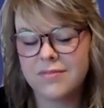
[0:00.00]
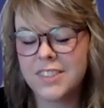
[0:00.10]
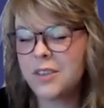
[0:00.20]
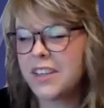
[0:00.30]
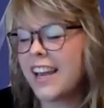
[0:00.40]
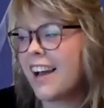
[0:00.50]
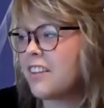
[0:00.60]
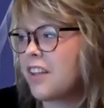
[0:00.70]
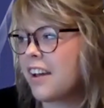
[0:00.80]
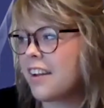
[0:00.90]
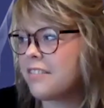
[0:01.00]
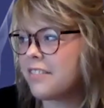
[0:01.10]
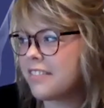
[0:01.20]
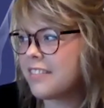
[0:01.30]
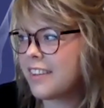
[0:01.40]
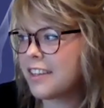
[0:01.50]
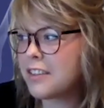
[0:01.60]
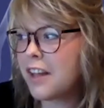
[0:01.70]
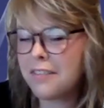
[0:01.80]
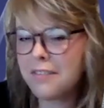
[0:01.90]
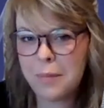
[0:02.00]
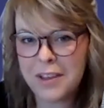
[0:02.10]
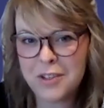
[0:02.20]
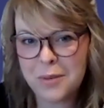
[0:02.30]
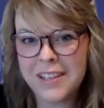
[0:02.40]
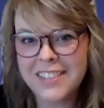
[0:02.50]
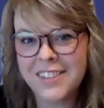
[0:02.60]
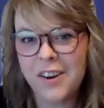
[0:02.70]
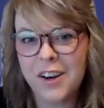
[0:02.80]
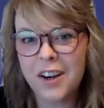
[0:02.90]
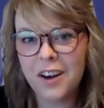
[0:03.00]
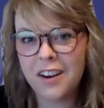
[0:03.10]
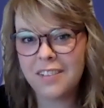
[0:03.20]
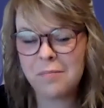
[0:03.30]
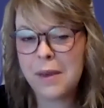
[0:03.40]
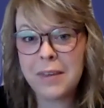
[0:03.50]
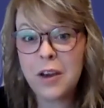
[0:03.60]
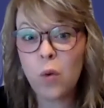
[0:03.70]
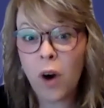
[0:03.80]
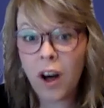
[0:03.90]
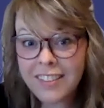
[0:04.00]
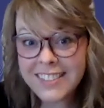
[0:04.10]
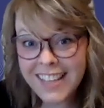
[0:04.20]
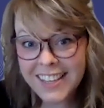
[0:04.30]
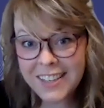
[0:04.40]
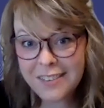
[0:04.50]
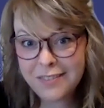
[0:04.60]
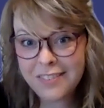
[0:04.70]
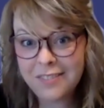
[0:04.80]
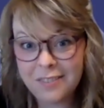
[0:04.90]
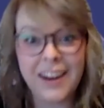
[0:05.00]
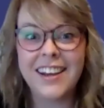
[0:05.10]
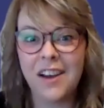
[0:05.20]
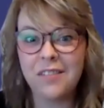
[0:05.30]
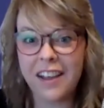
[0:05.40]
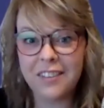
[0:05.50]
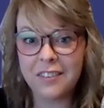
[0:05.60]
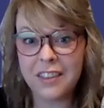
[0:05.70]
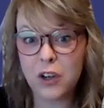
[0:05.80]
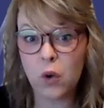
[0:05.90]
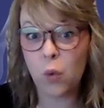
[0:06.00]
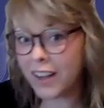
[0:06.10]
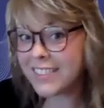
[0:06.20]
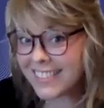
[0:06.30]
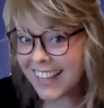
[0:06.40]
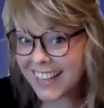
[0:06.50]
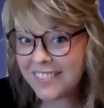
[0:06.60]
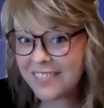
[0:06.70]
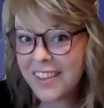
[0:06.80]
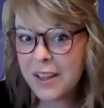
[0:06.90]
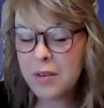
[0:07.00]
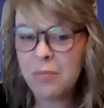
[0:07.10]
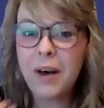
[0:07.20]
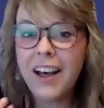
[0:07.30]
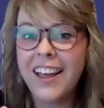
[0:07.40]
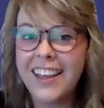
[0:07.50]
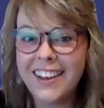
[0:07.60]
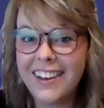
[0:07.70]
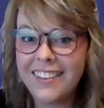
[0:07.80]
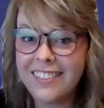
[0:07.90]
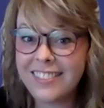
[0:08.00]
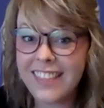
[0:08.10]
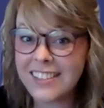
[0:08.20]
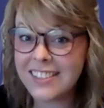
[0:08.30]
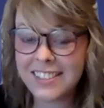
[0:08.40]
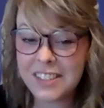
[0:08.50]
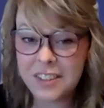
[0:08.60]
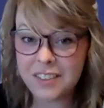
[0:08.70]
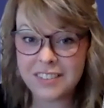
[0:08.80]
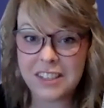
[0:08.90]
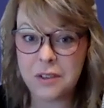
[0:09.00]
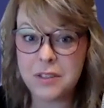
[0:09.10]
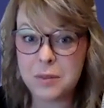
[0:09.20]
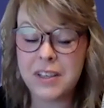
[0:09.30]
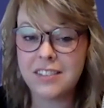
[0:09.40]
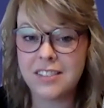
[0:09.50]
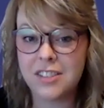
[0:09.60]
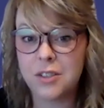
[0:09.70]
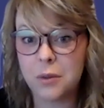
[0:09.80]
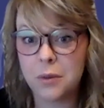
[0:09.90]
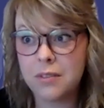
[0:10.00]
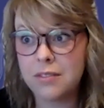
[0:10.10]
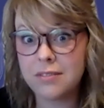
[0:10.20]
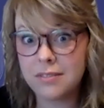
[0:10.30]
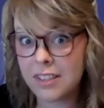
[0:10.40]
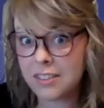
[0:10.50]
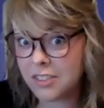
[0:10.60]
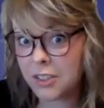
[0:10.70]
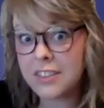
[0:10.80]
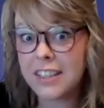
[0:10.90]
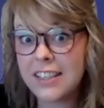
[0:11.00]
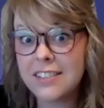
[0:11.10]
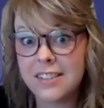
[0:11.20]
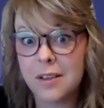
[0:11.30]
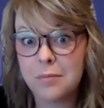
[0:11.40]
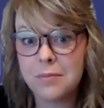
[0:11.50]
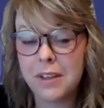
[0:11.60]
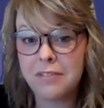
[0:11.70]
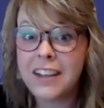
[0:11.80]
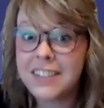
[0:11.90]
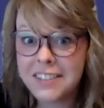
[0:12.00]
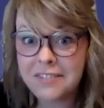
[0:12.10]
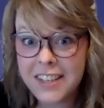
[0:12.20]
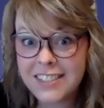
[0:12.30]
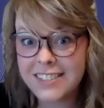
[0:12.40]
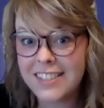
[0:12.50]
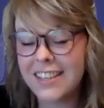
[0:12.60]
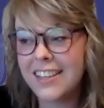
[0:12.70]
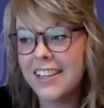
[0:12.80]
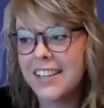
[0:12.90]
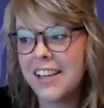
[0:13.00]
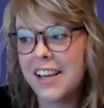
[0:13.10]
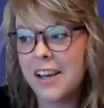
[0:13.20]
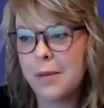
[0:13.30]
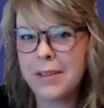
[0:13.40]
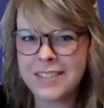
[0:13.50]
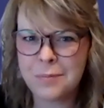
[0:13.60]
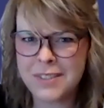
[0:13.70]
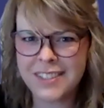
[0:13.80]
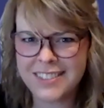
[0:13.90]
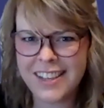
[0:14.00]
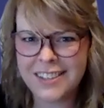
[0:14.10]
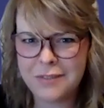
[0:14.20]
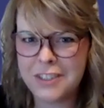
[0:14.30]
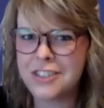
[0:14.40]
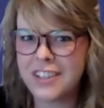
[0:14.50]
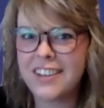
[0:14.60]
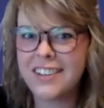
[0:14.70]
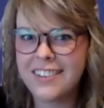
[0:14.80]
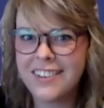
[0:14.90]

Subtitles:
So yeah, a lot of the measurements are maybe qualitative right now rather than quantitative, but that still, speaks to certainly some effectiveness and some success for sure.